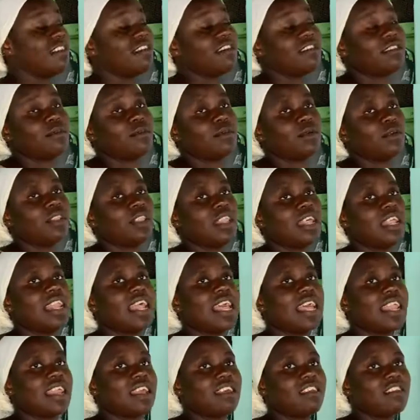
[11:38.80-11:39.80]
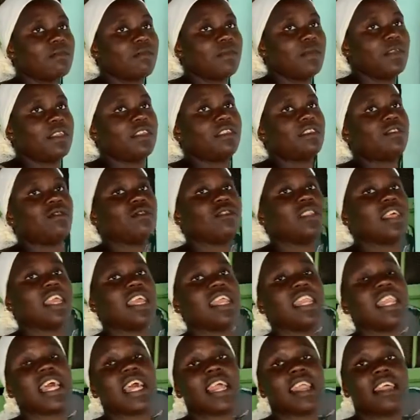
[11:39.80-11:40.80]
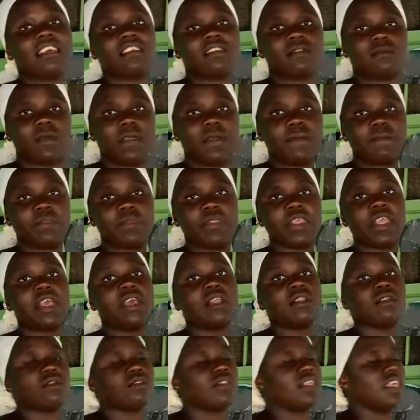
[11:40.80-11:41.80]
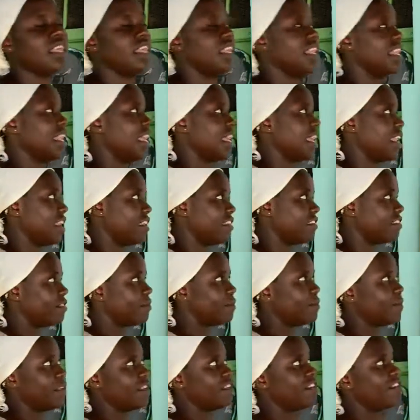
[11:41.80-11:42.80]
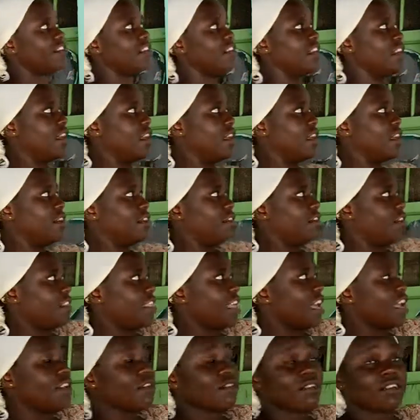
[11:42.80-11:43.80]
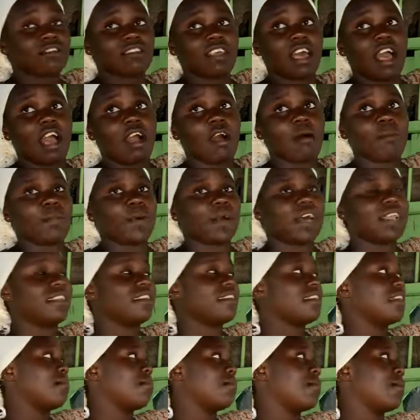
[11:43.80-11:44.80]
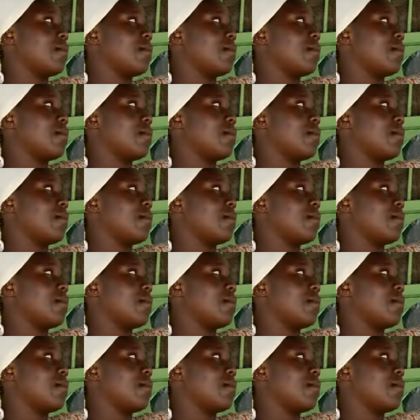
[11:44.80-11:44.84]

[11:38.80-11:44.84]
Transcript: simple, the direct speech to the indirect speech. So that was our part number